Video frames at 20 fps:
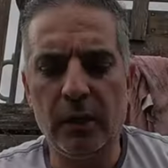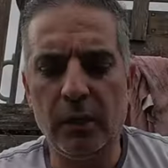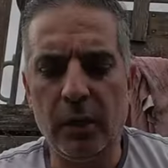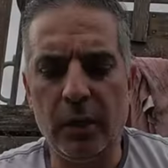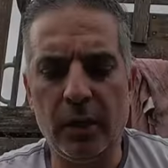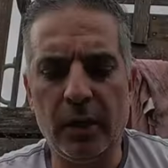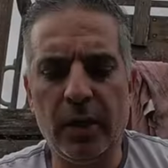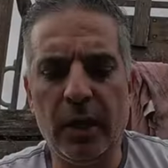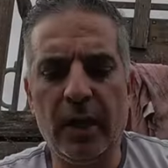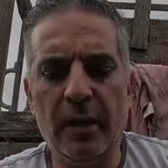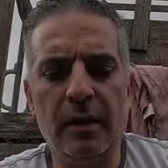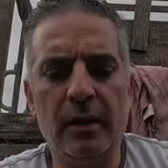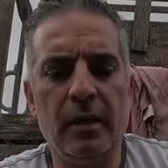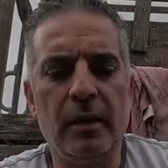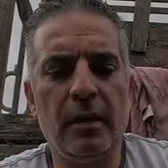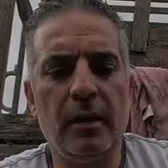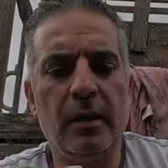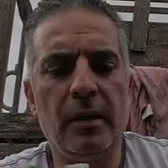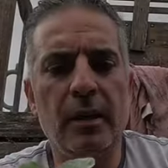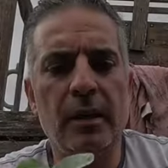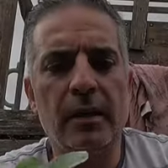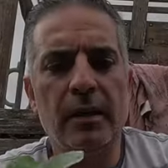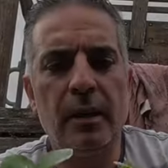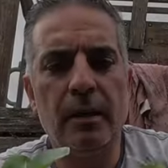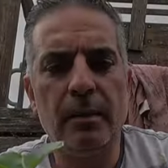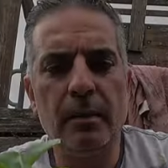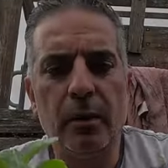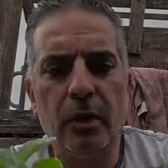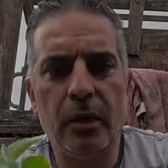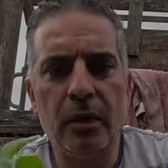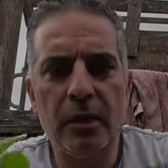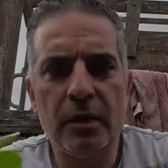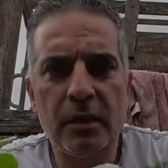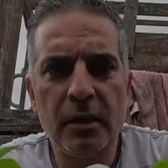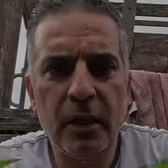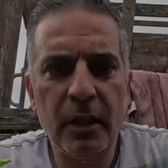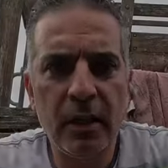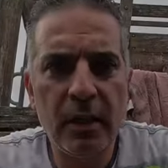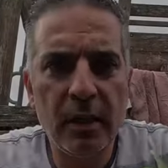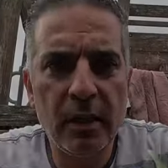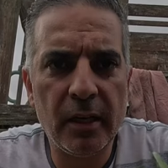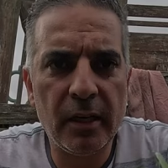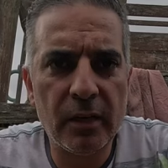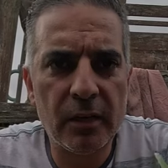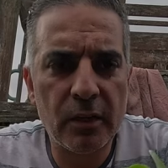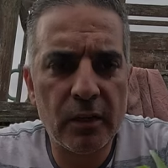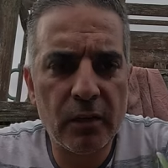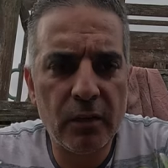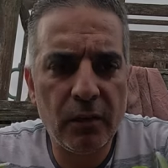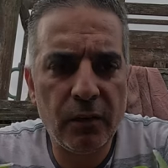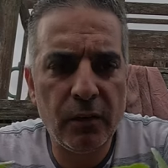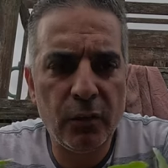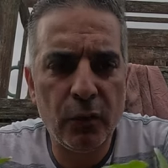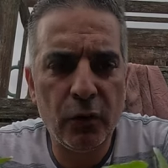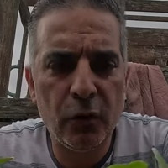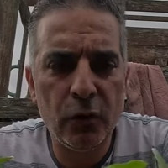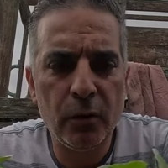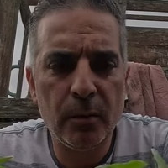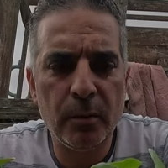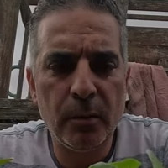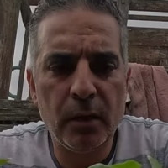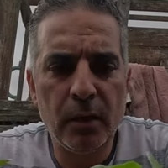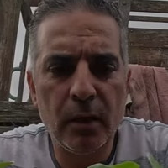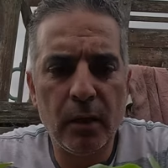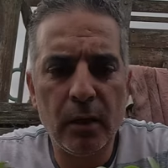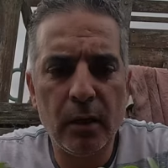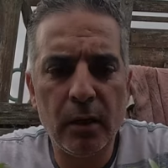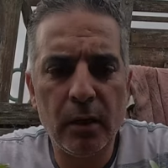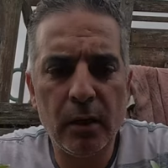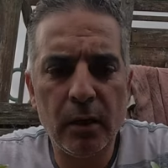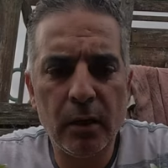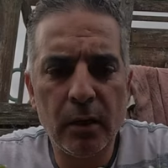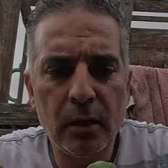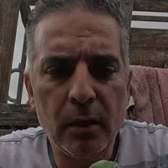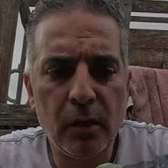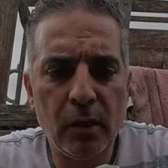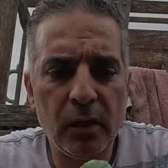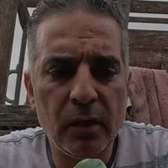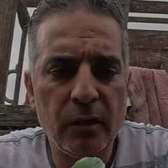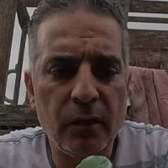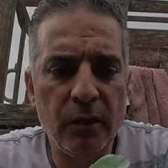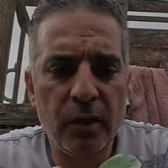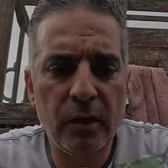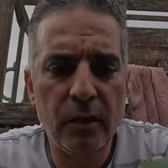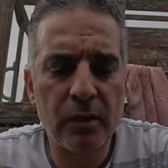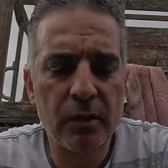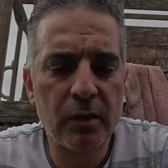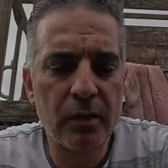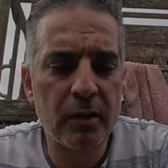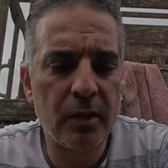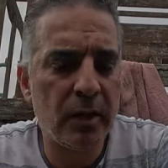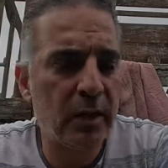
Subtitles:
So again, these are my seedlings for my cauliflowers,